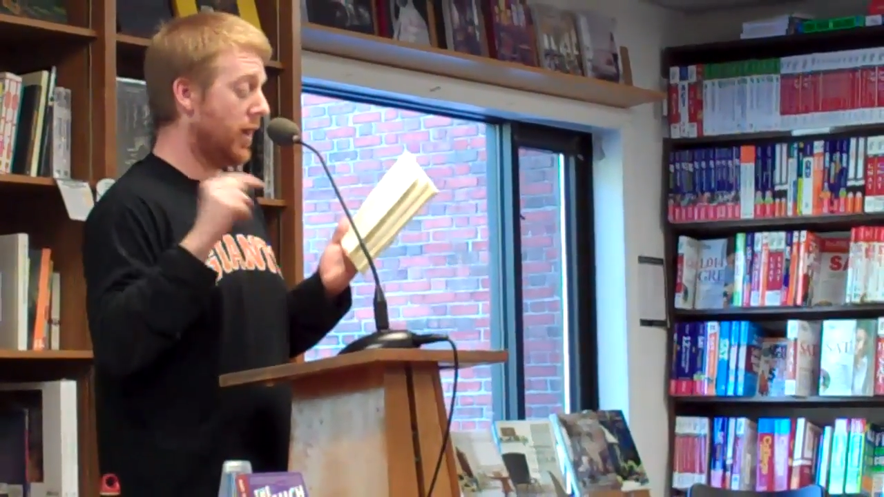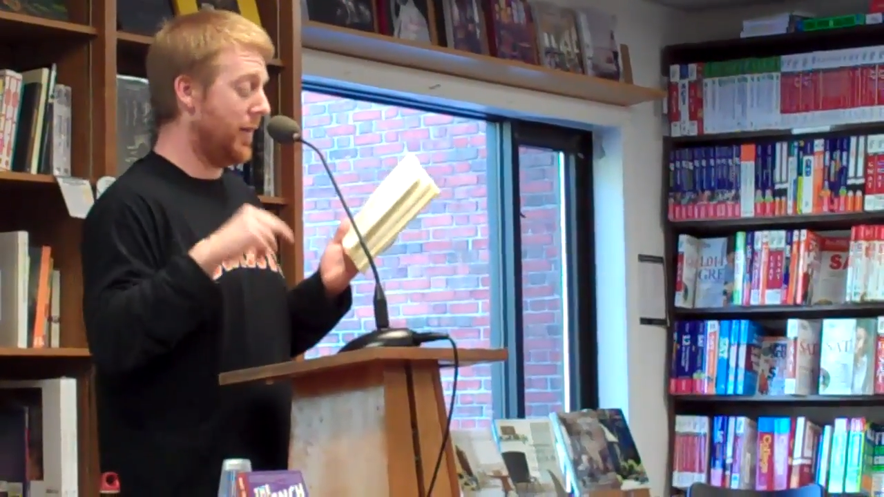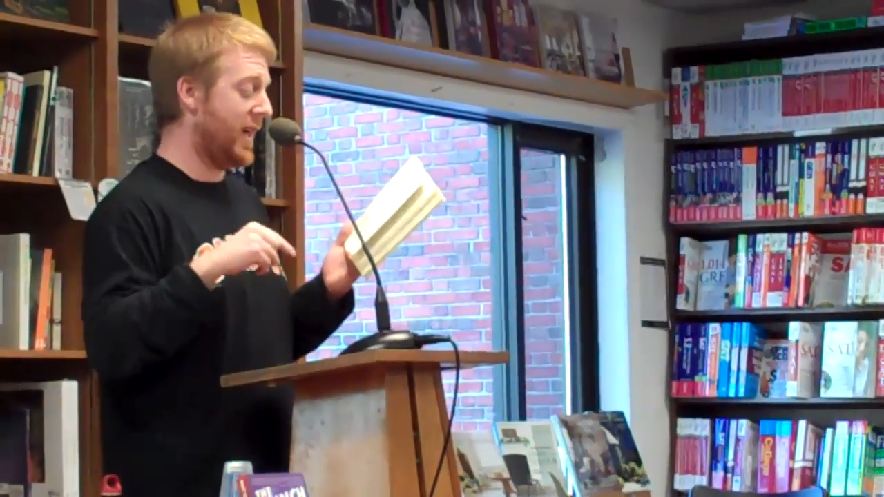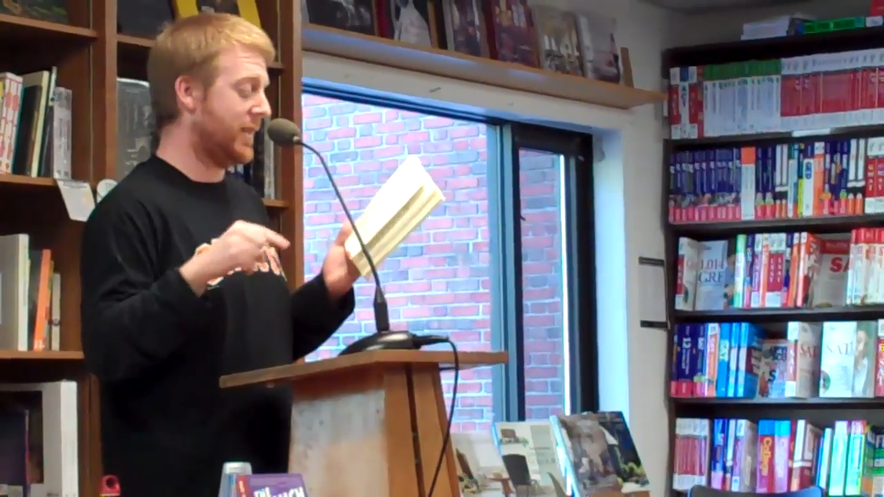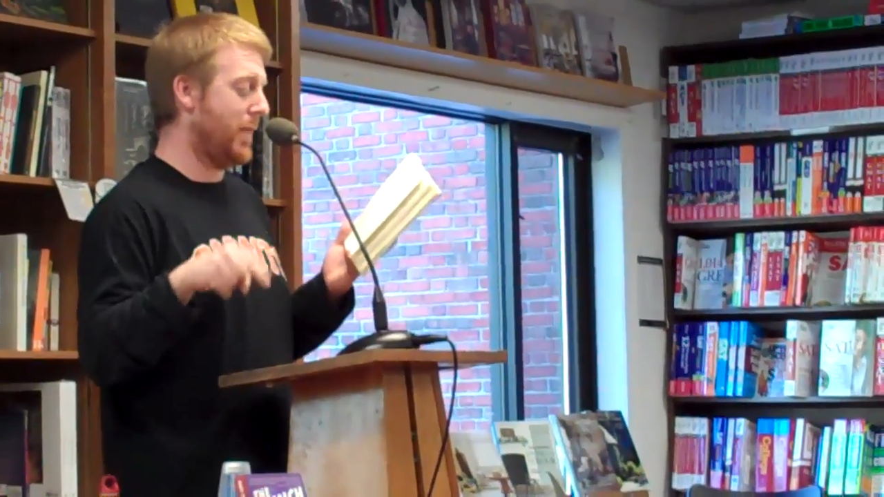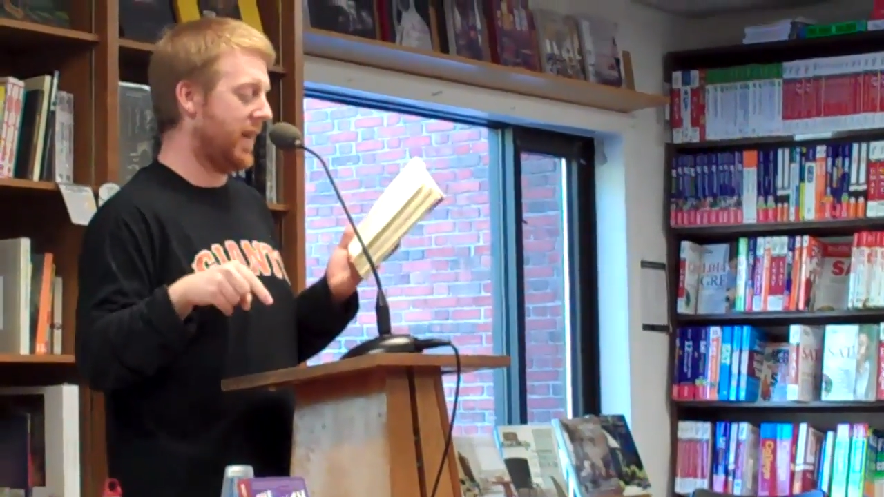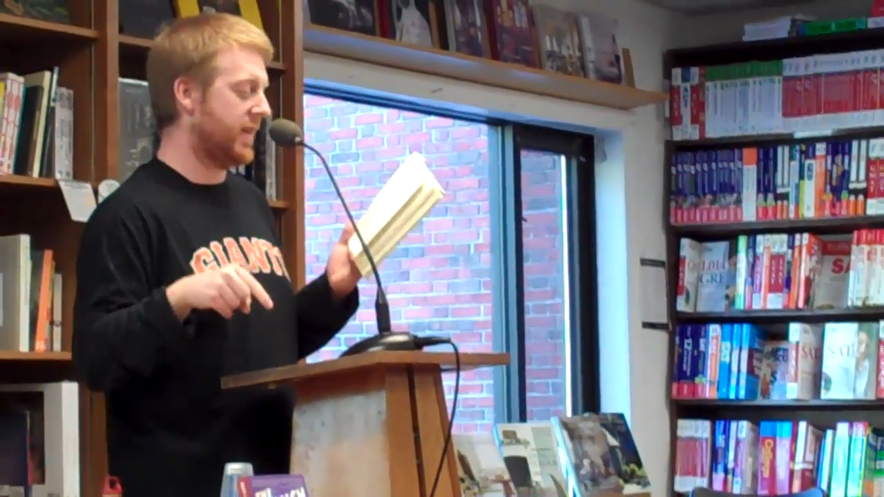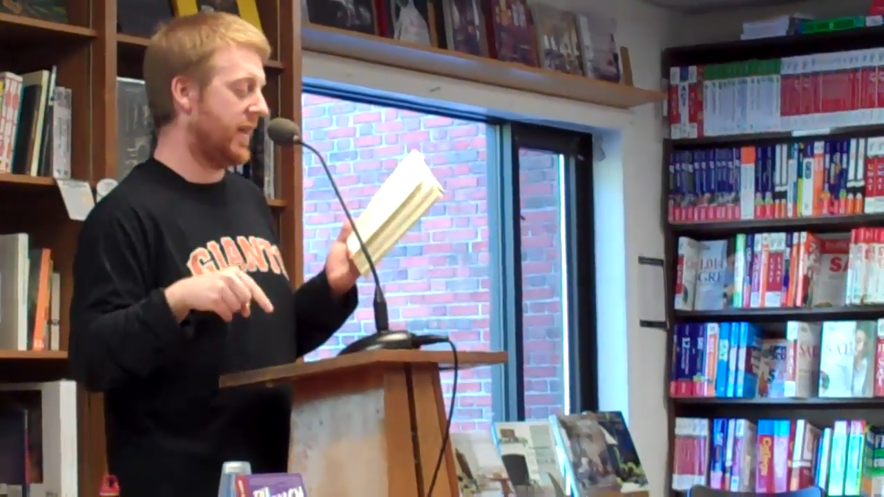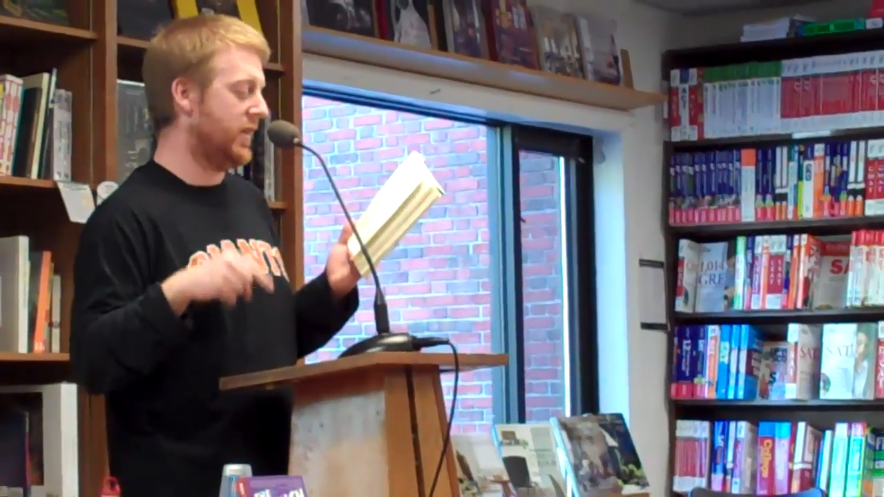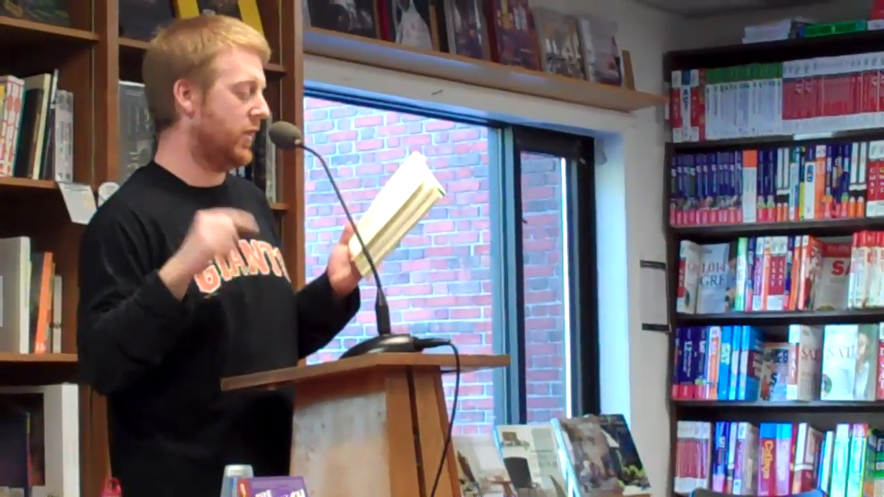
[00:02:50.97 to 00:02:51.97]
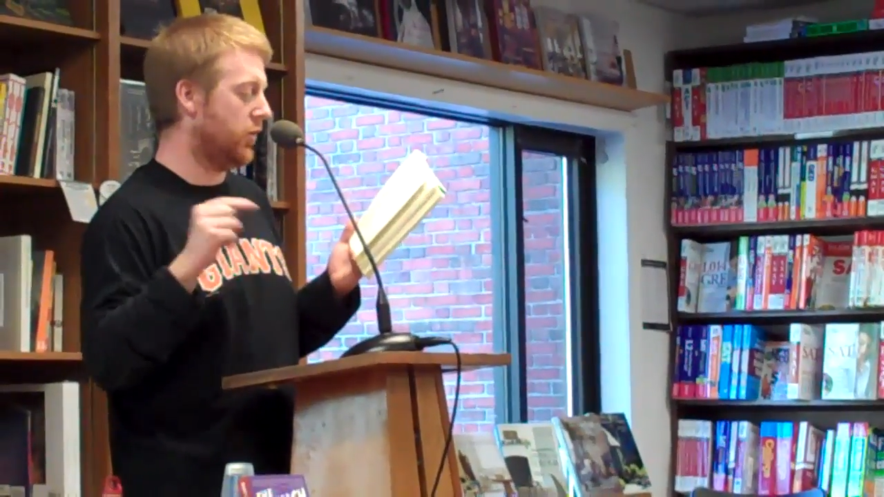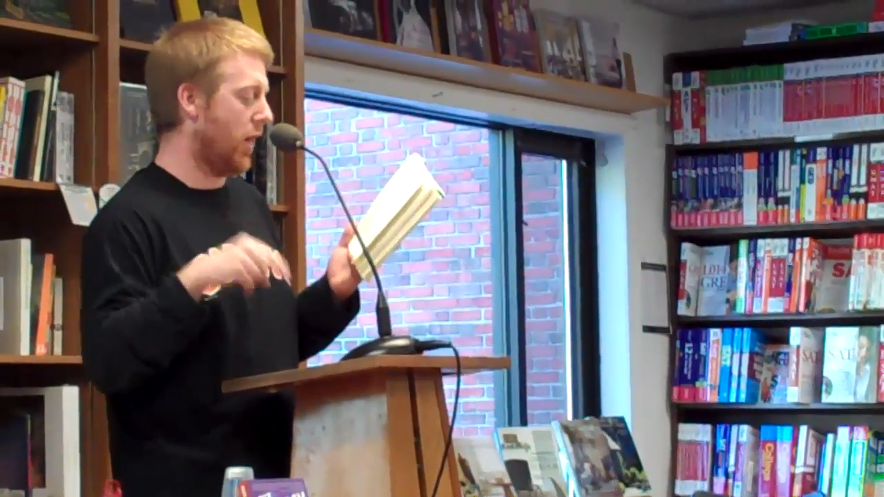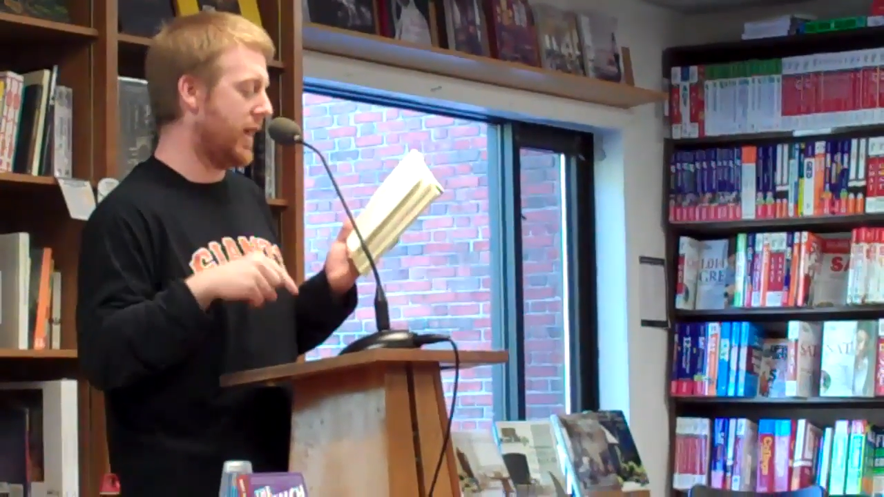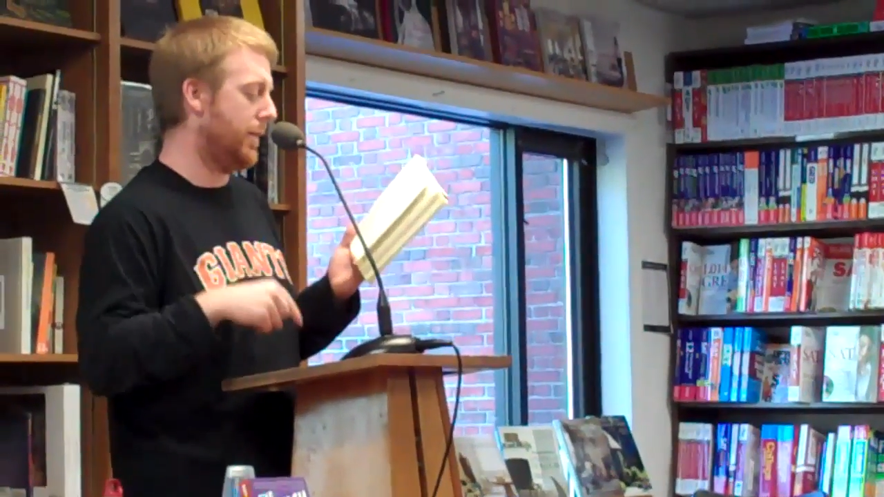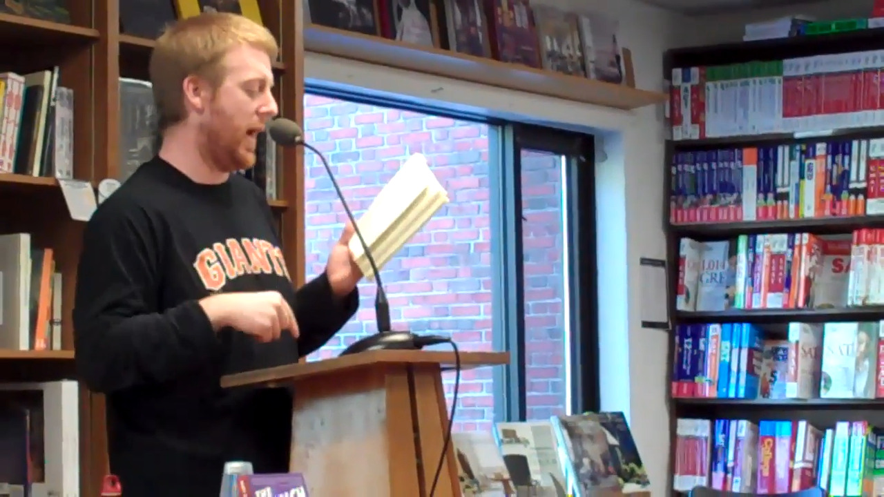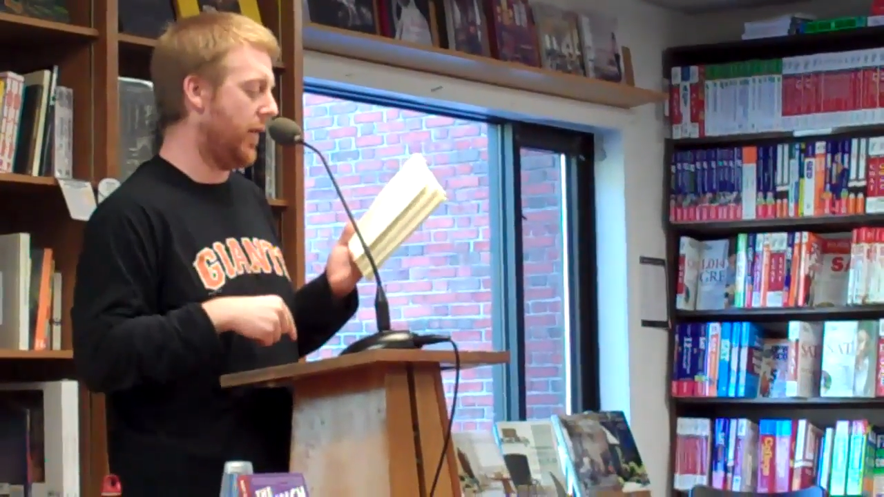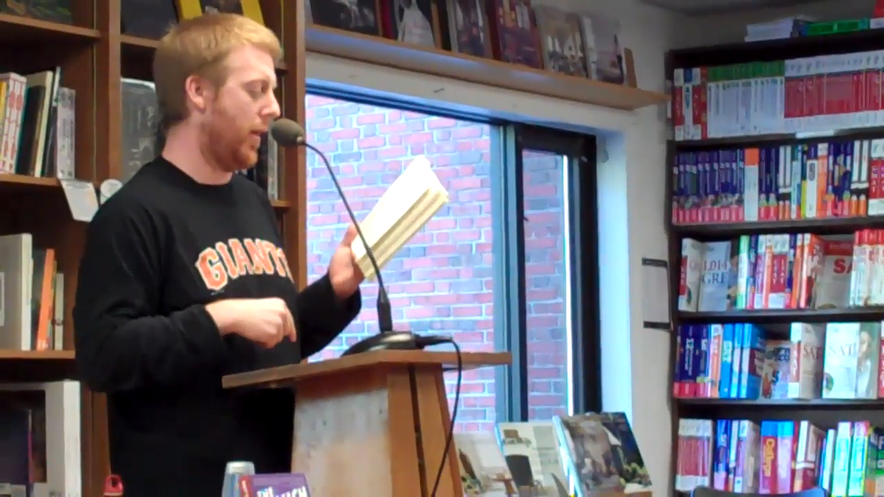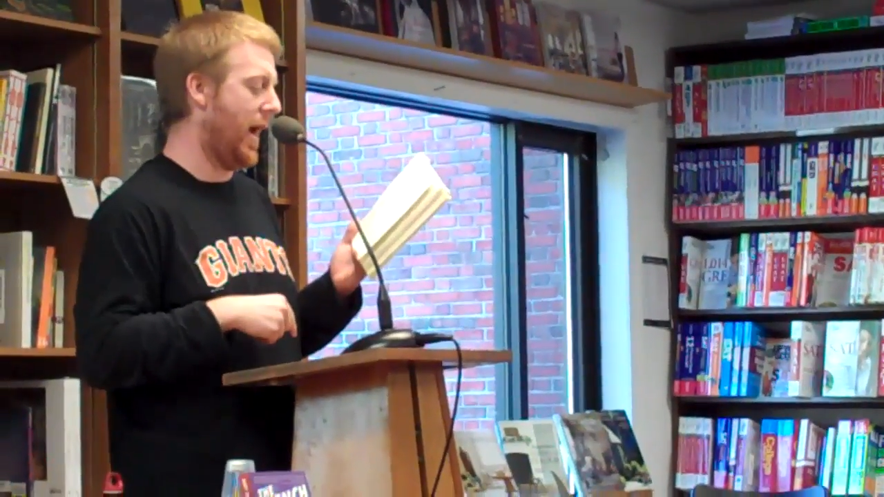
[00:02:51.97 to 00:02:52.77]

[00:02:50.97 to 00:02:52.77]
dumbass Mexicans who tried to buy their